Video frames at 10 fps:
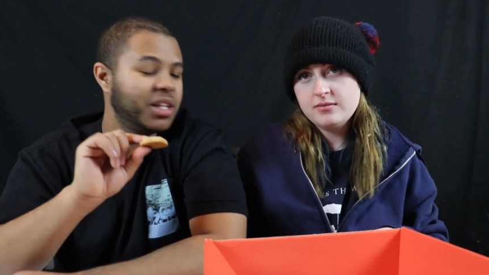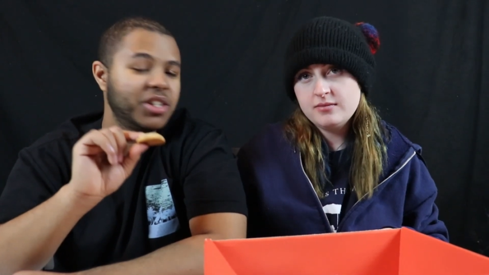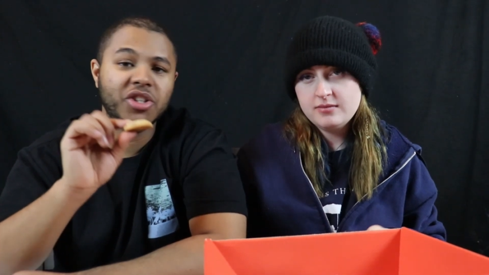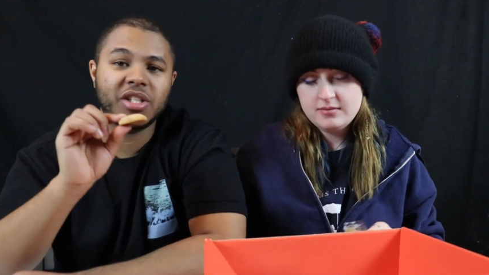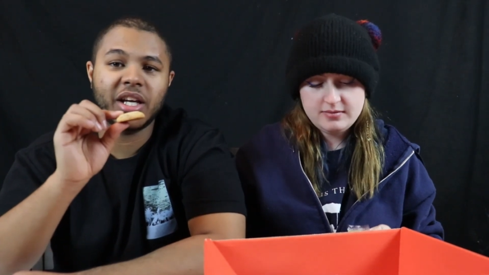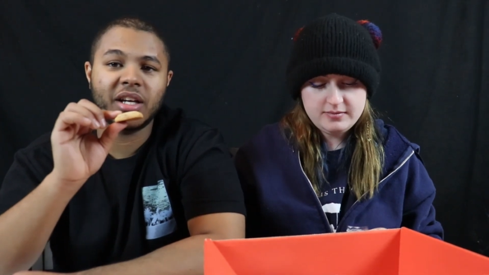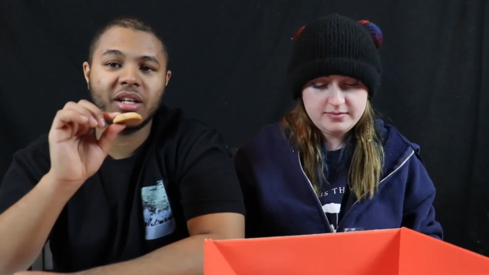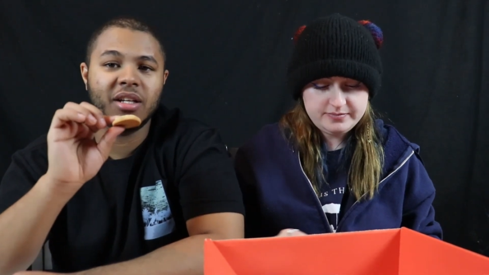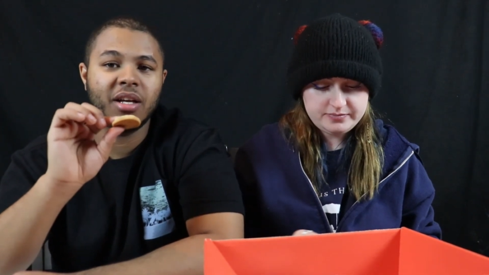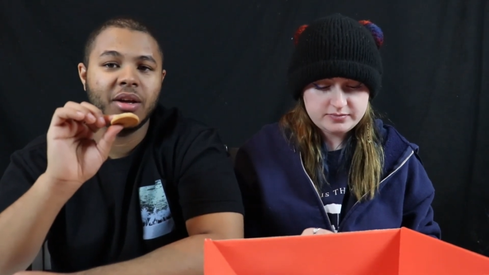Speaker 1: Interesting.
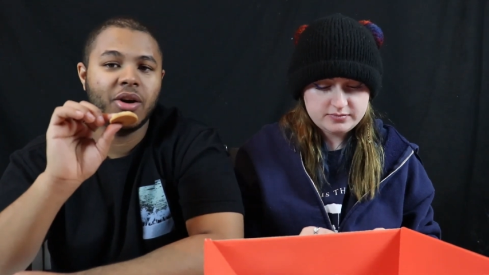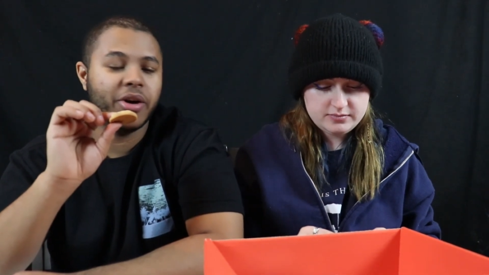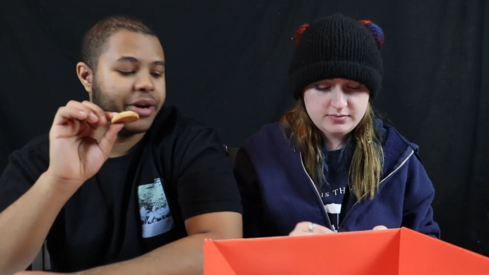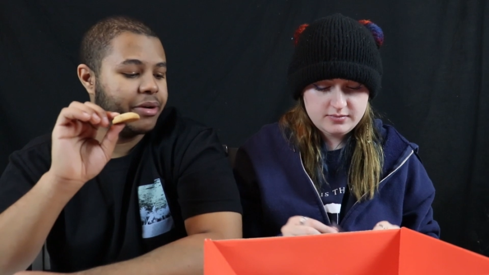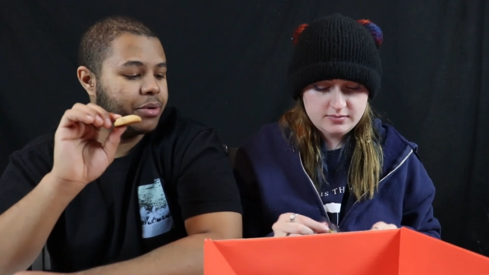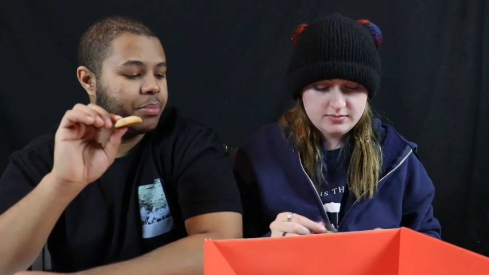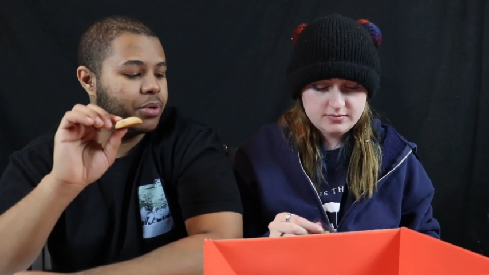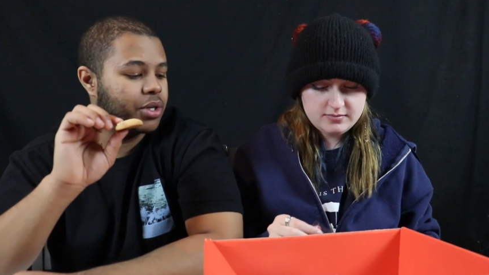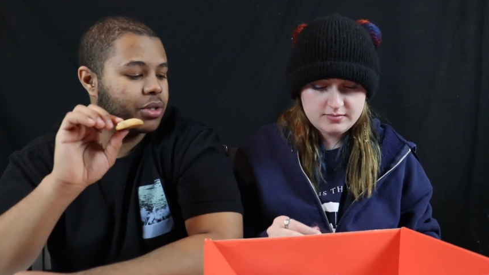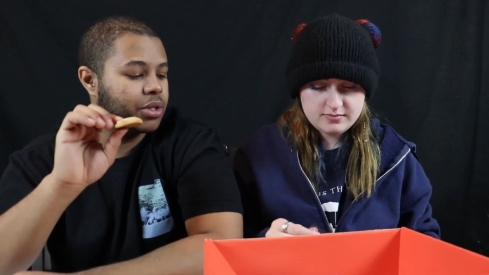Hold on, I want to
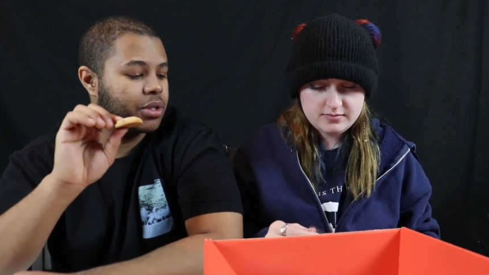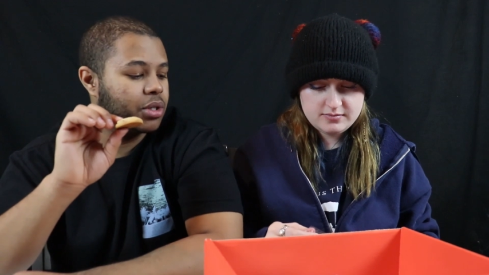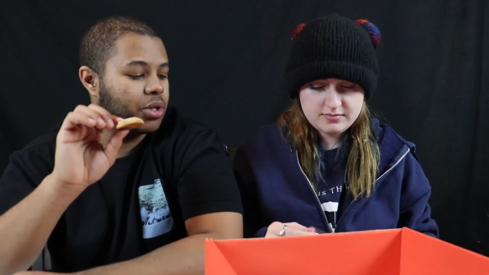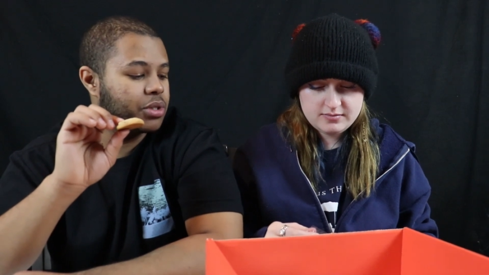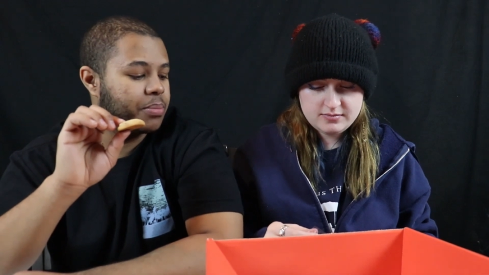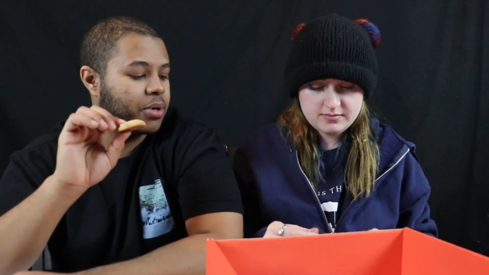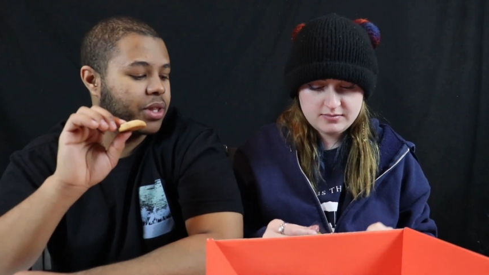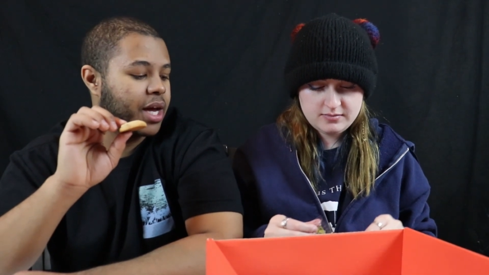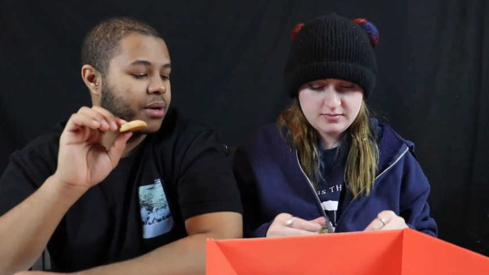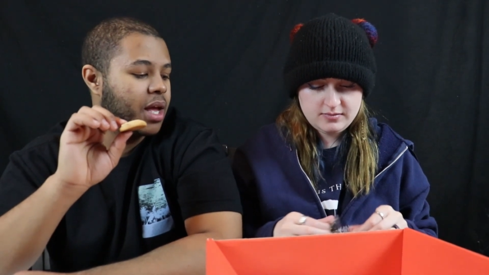put a close up
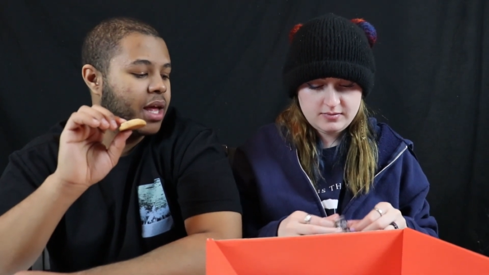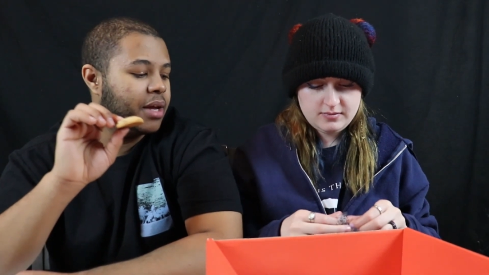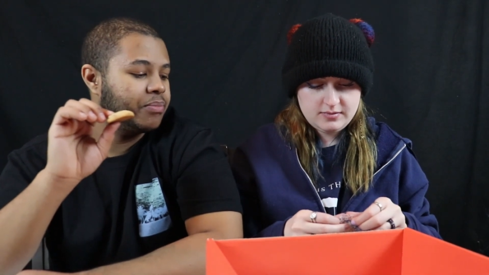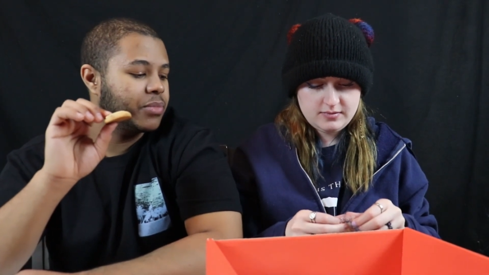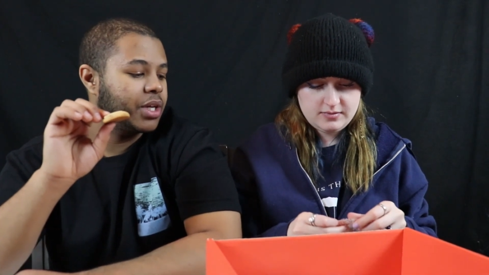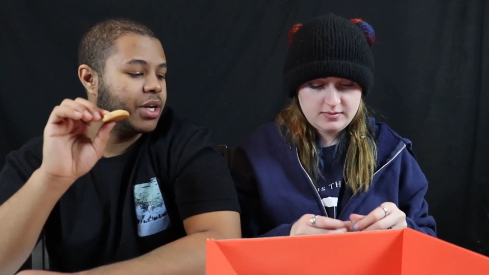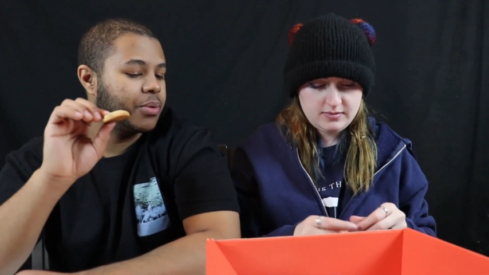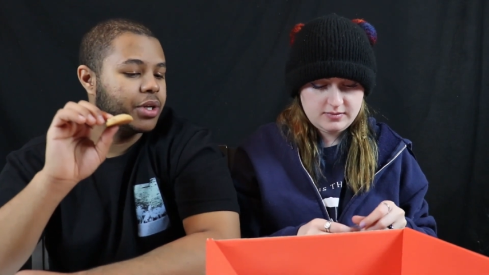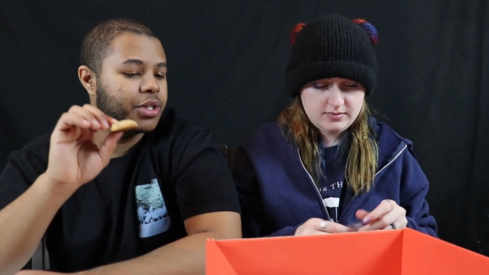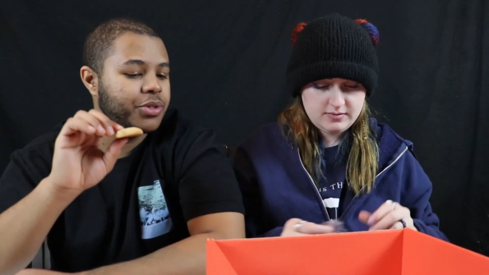on that.
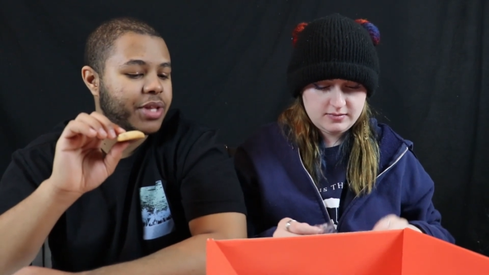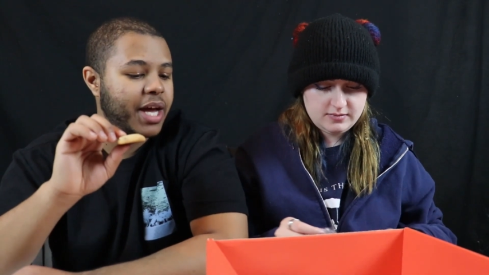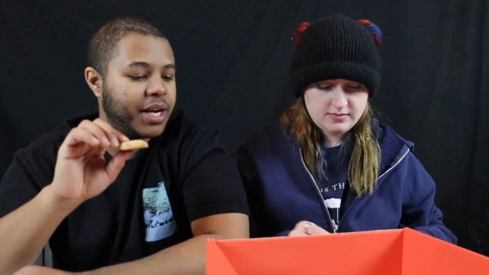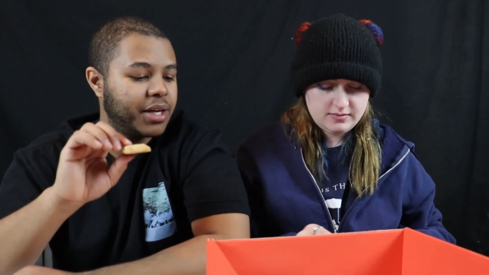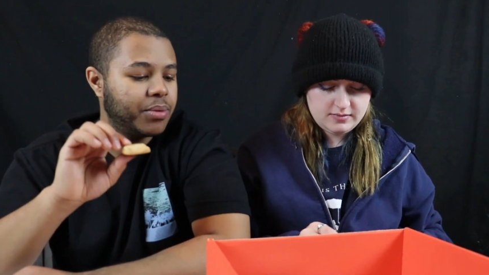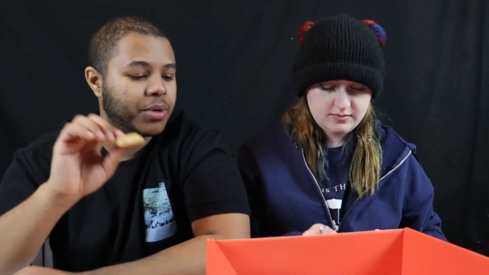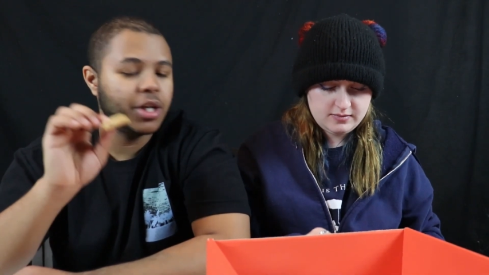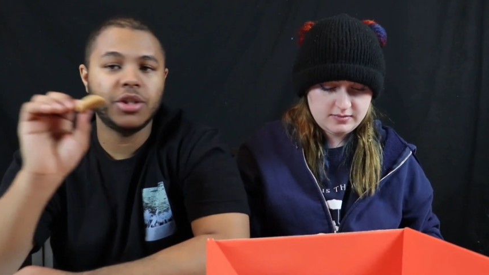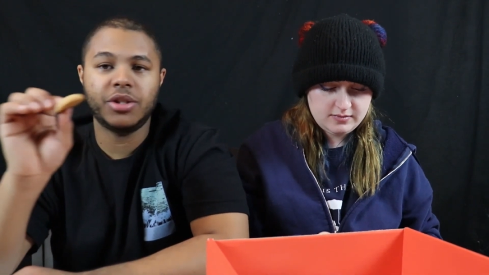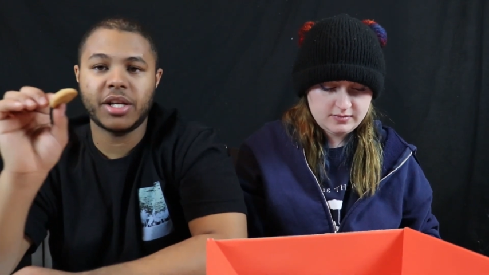Here, we're gonna do that. We're
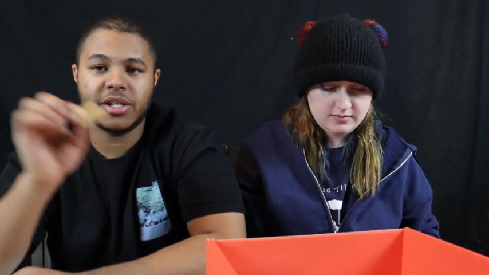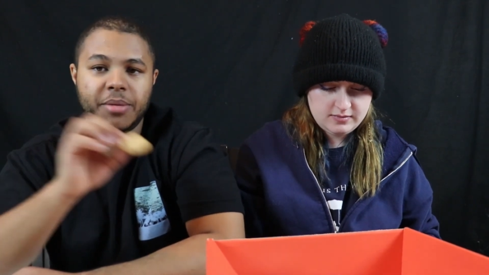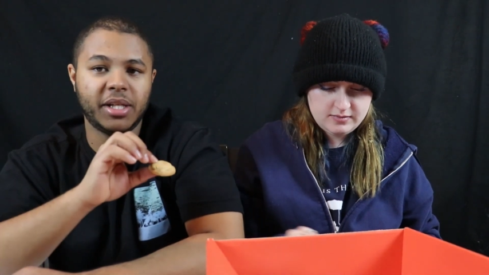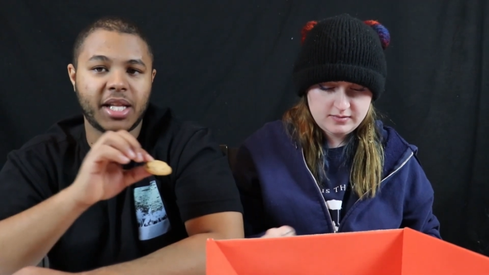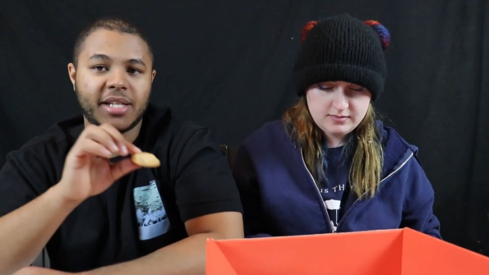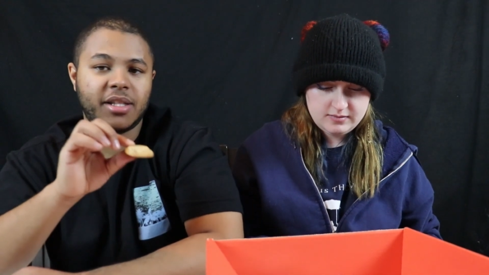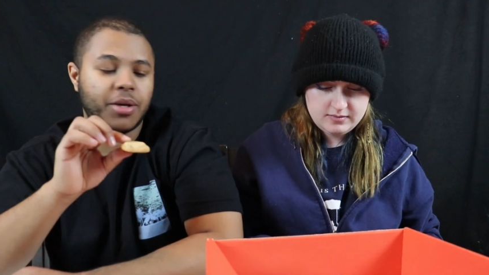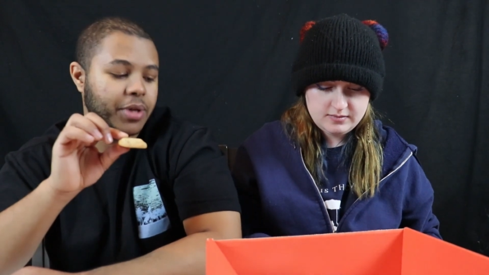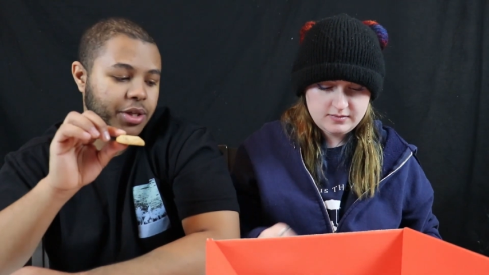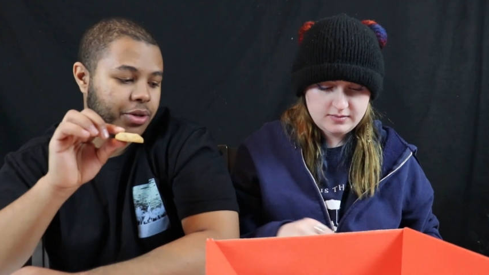gonna, that's gonna be the last
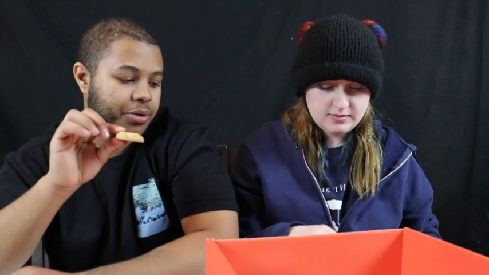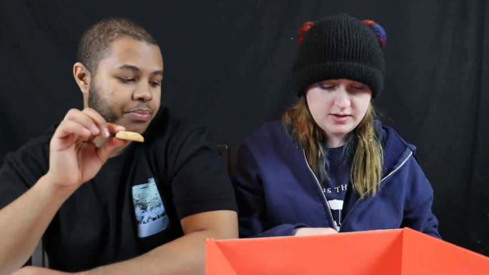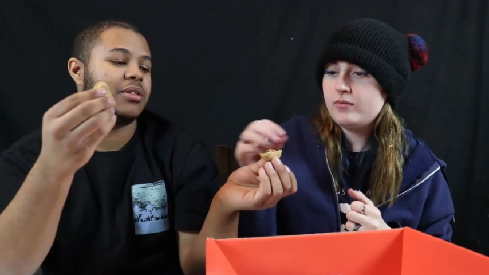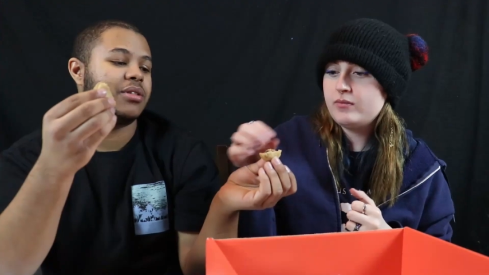thing we do.